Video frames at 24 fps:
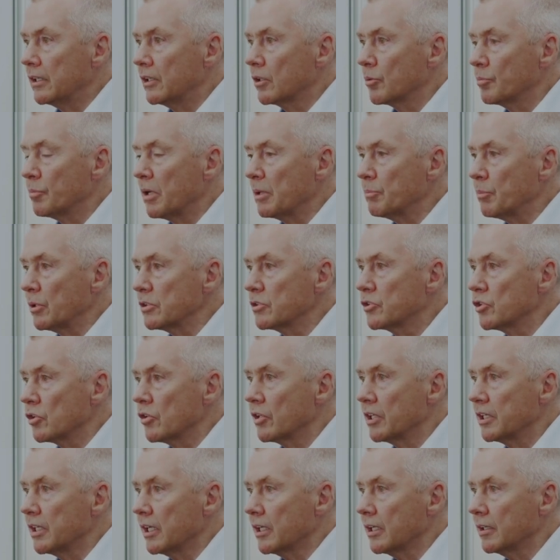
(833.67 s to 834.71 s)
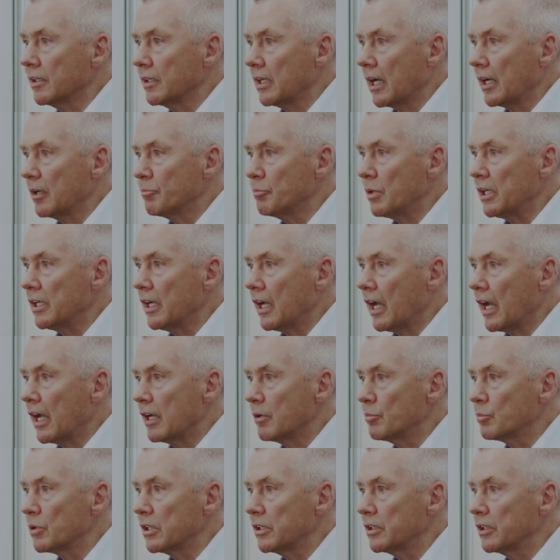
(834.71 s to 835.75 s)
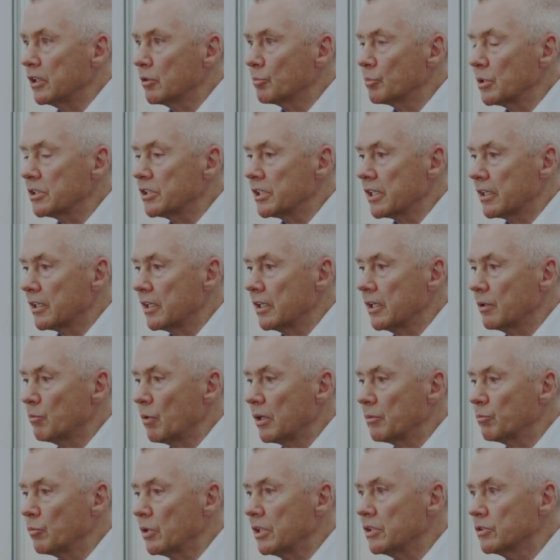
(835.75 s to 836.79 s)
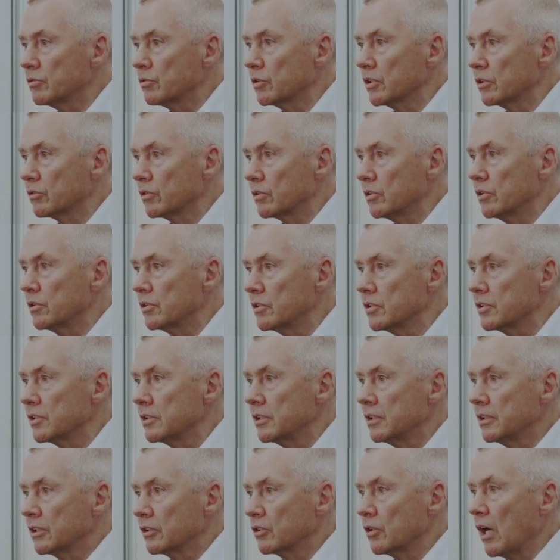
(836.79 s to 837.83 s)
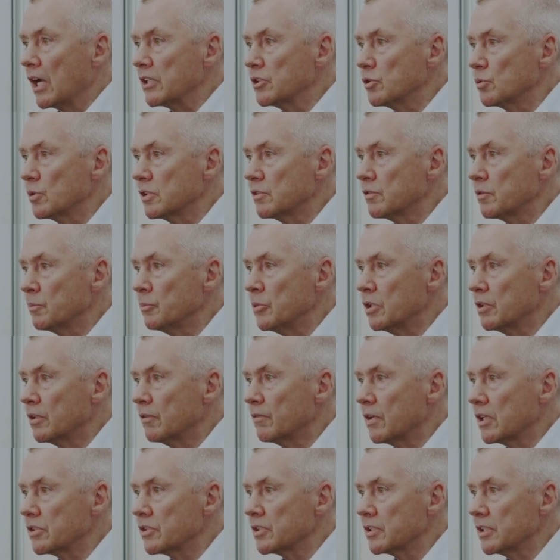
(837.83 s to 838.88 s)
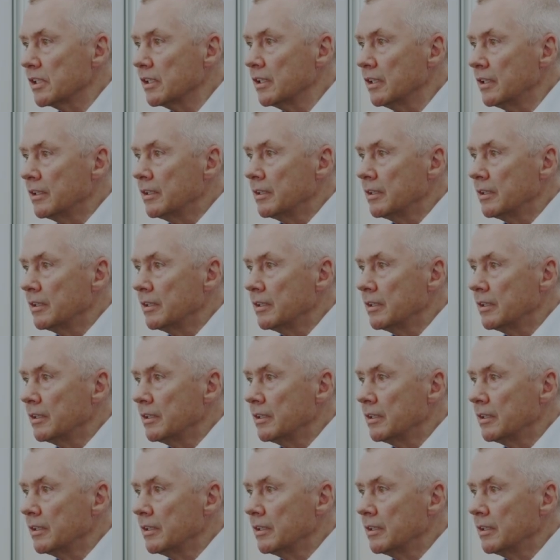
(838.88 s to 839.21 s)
people joining BA, particularly when we'd recruit graduates from university,